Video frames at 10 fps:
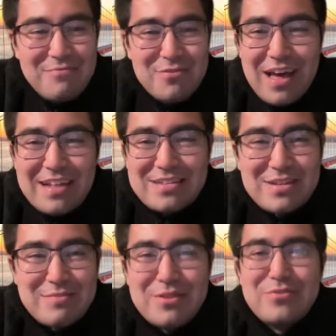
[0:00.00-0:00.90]
After that,
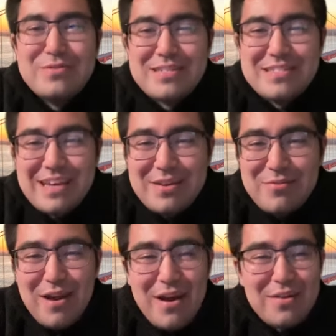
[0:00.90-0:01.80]
he's going to be losing
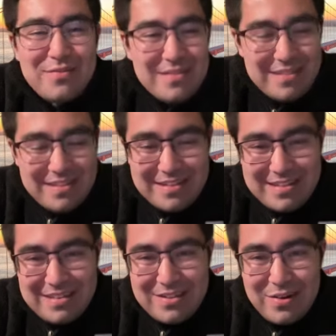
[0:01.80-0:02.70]
second round,
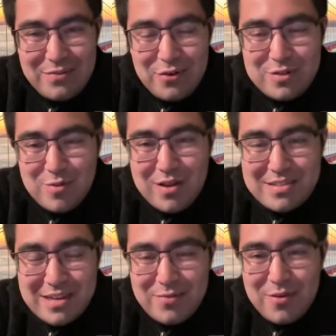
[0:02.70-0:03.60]
you know, first
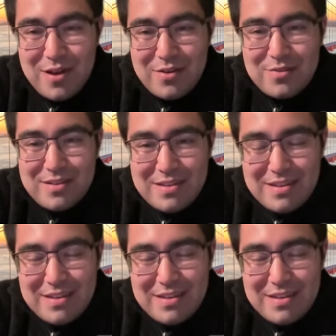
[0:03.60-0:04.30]
round, second round.